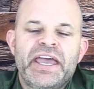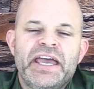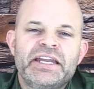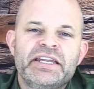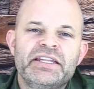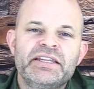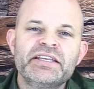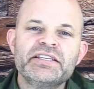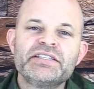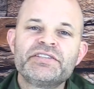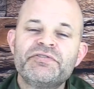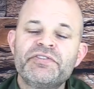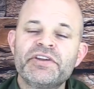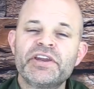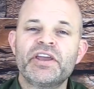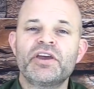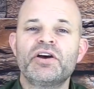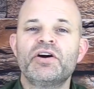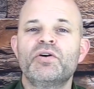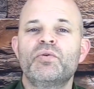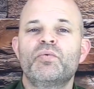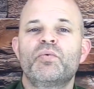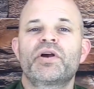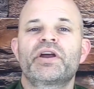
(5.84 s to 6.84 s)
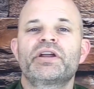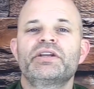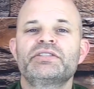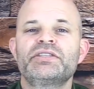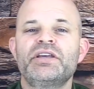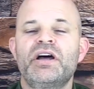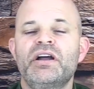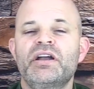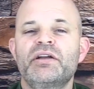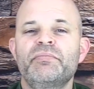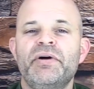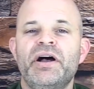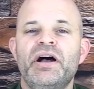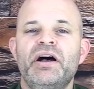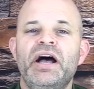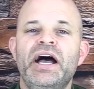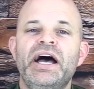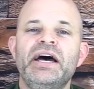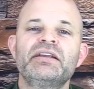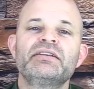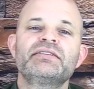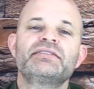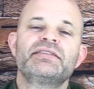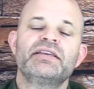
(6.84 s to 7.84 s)
and in this video, we're gonna talk about
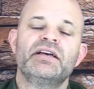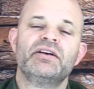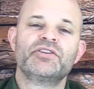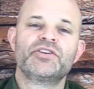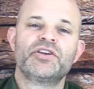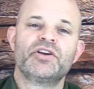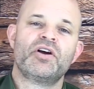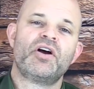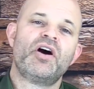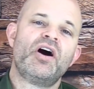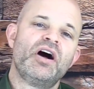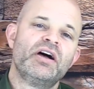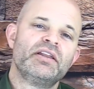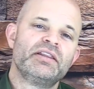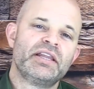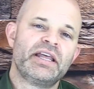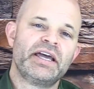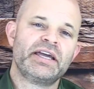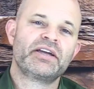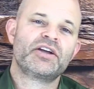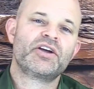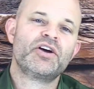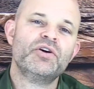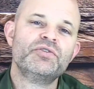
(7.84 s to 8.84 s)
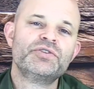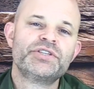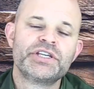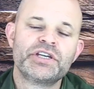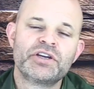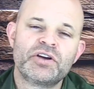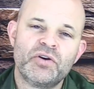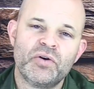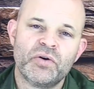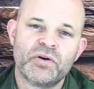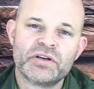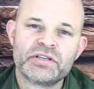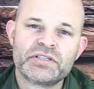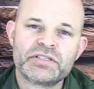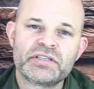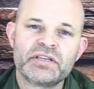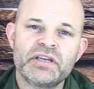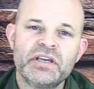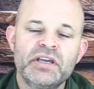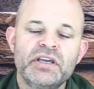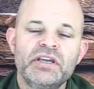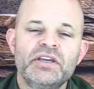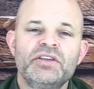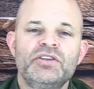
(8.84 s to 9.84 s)
how to sell your online coaching course
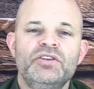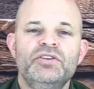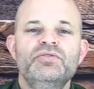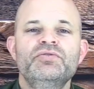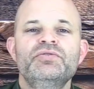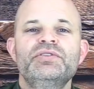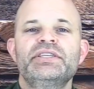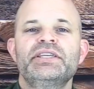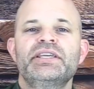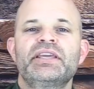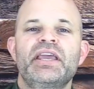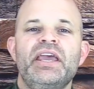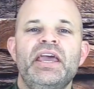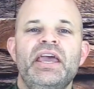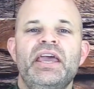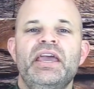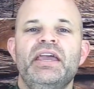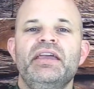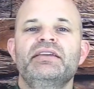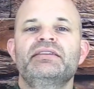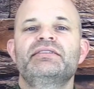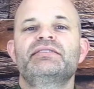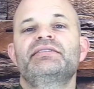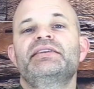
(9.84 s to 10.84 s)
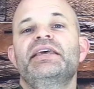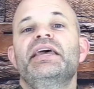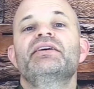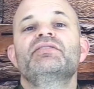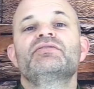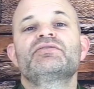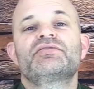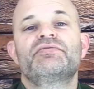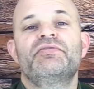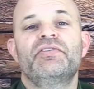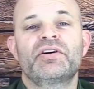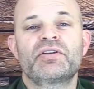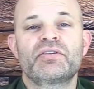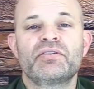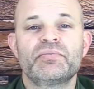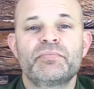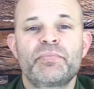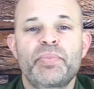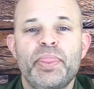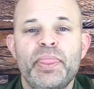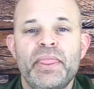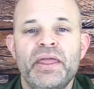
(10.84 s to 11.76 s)
using a sales funnel.